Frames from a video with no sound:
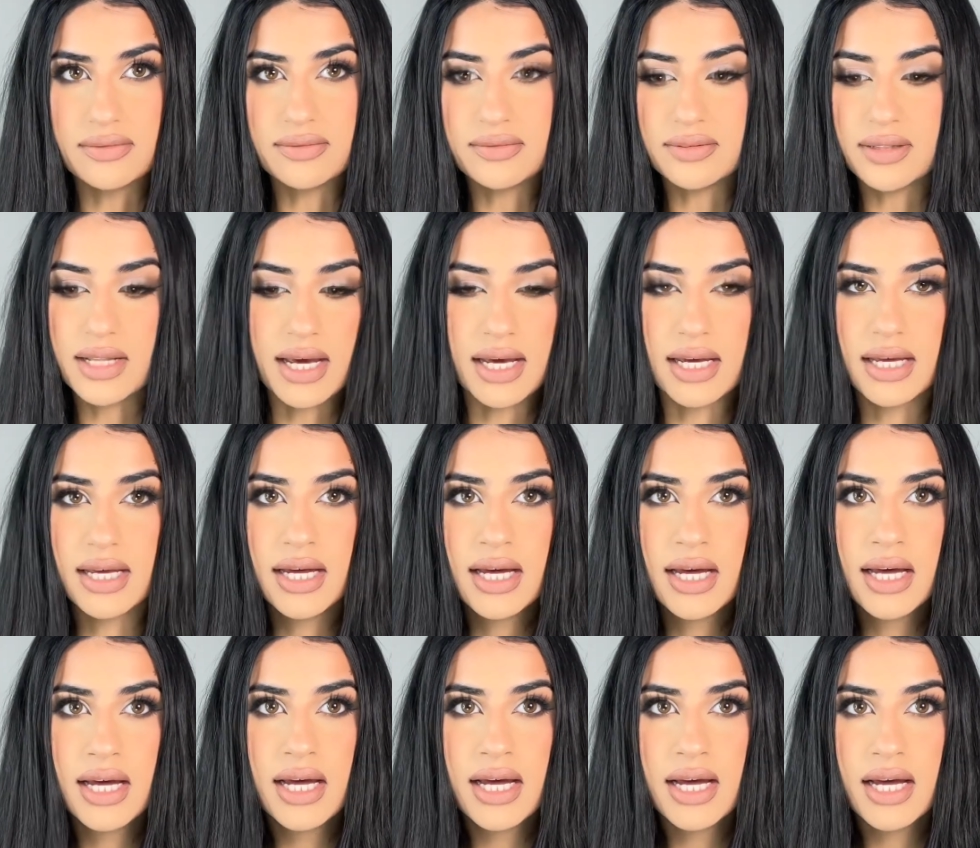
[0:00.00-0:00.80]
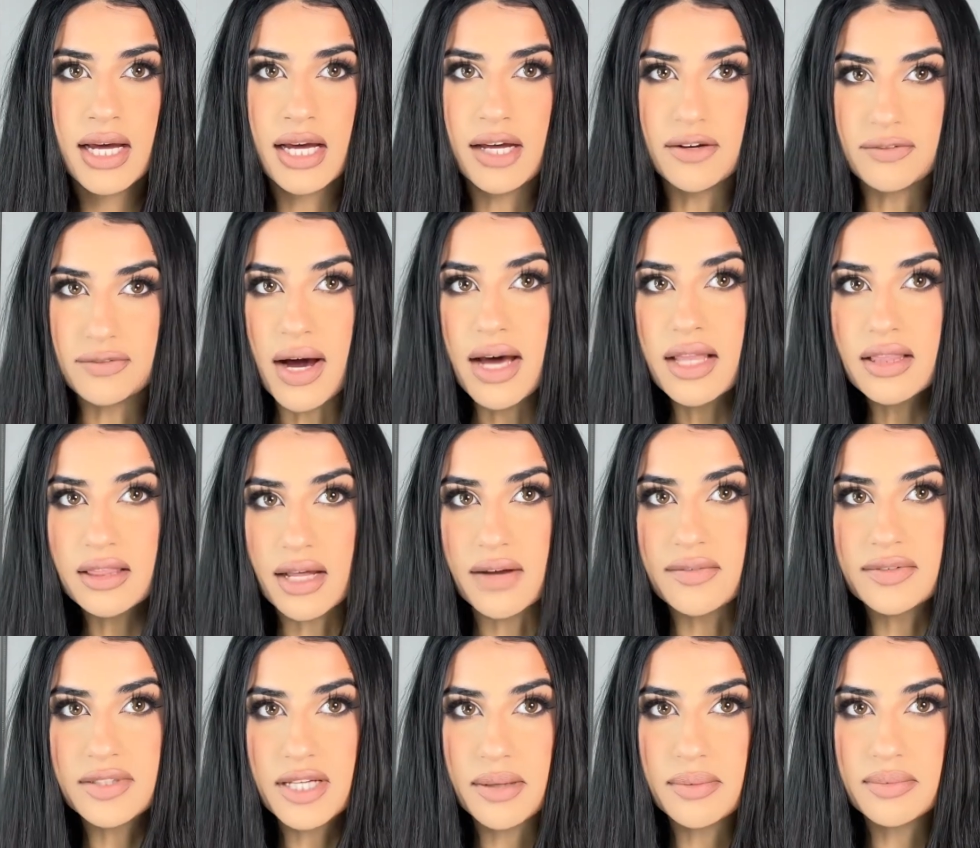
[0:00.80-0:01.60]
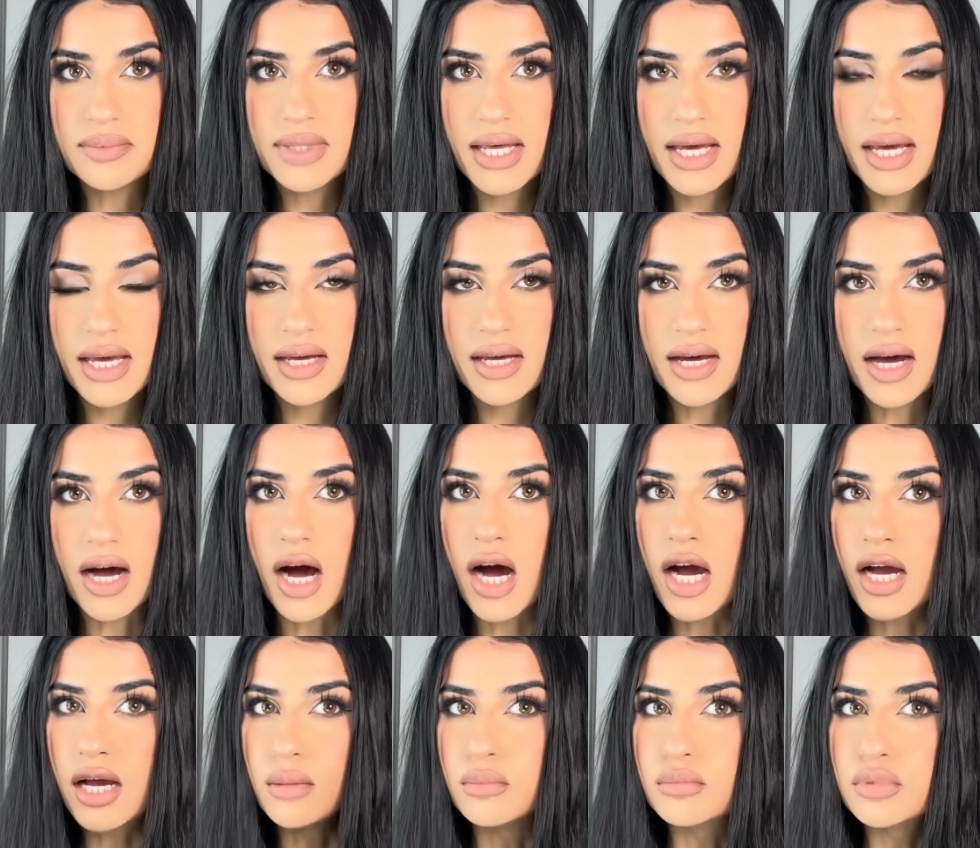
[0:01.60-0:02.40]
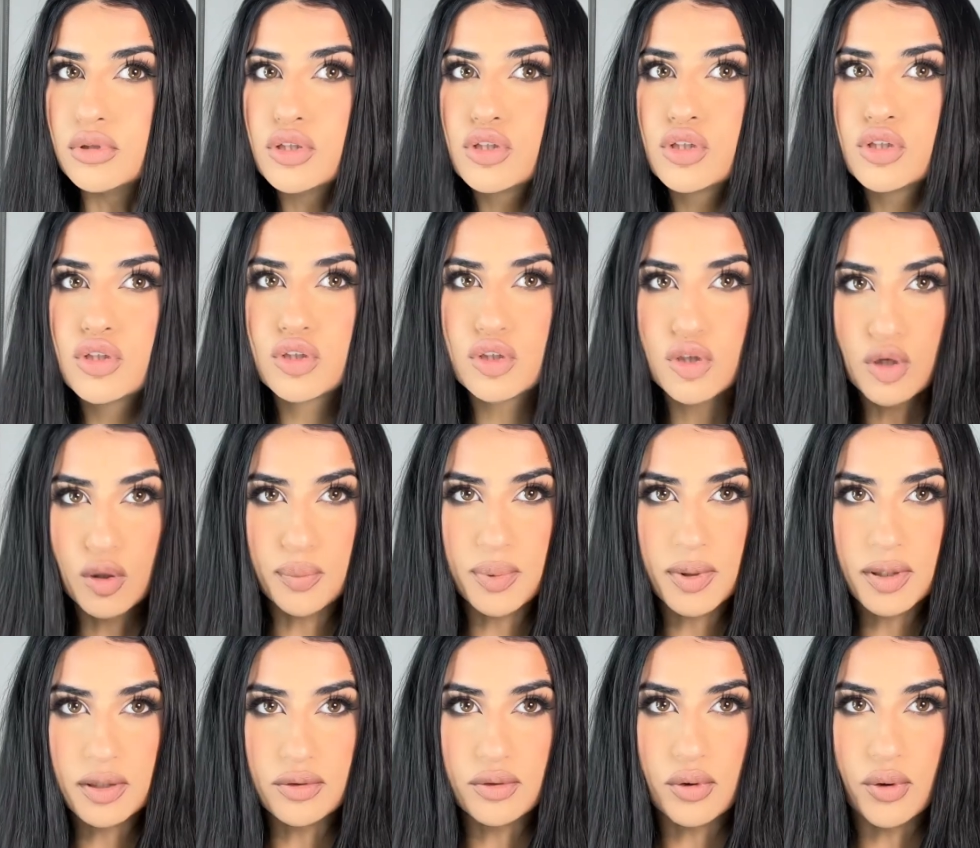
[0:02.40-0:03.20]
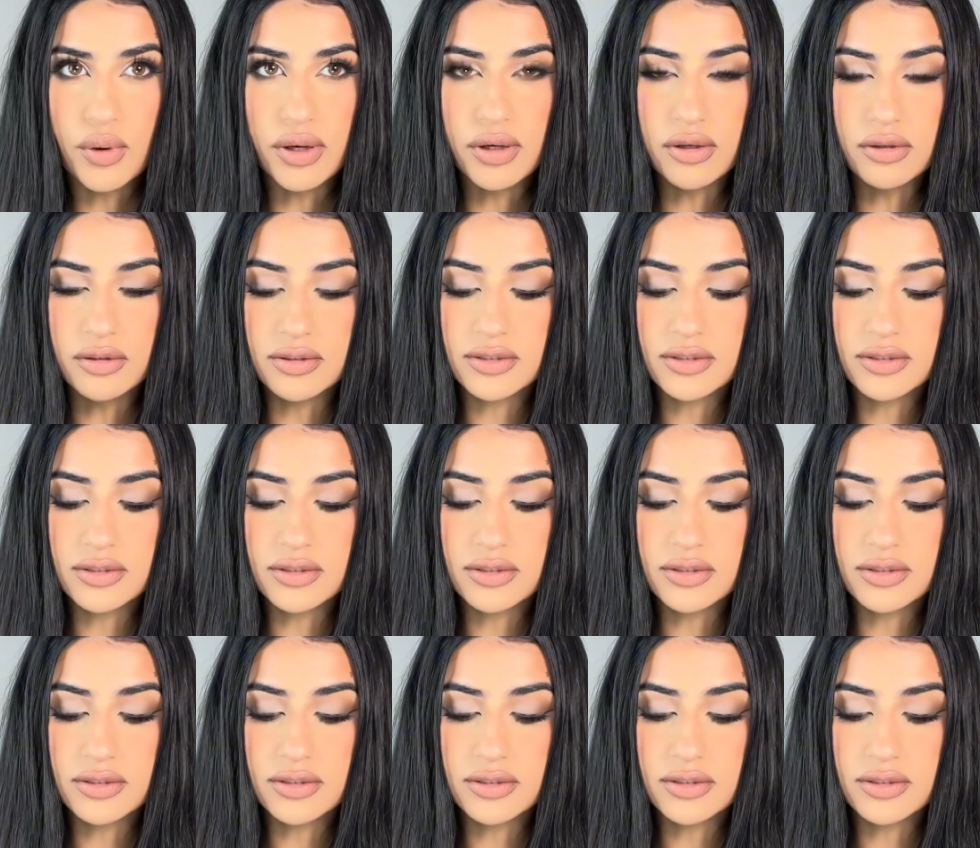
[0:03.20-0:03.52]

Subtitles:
Like if I love something, I'm super loyal.